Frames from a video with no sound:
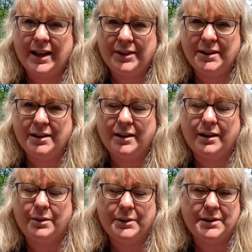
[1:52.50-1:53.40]
and then you
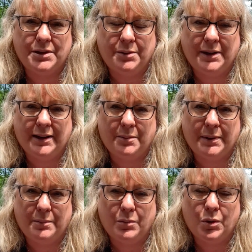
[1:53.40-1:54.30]
can go into a little
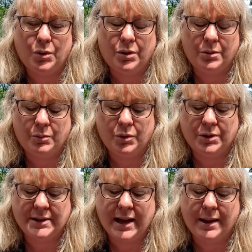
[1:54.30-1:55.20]
bit more
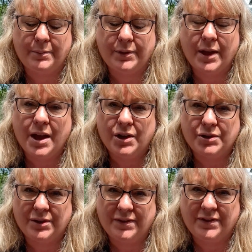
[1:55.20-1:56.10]
depth.
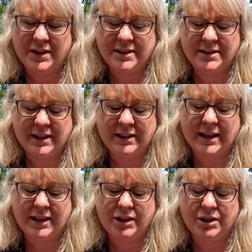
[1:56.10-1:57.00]
So the first thing
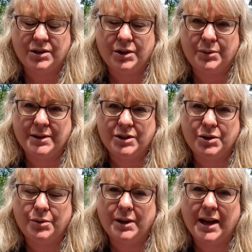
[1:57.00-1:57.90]
that you can do is
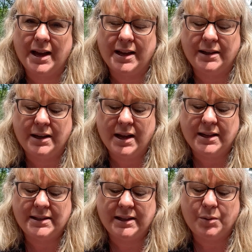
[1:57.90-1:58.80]
you can
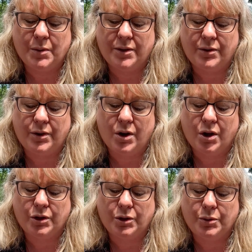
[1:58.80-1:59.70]
see whether or
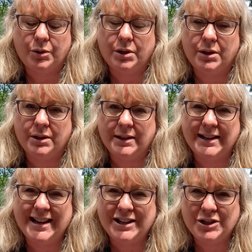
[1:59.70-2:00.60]
not you can
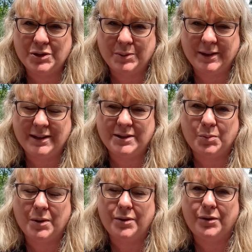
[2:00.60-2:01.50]
intuit
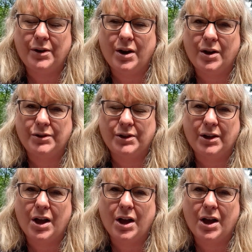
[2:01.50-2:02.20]
whether or not the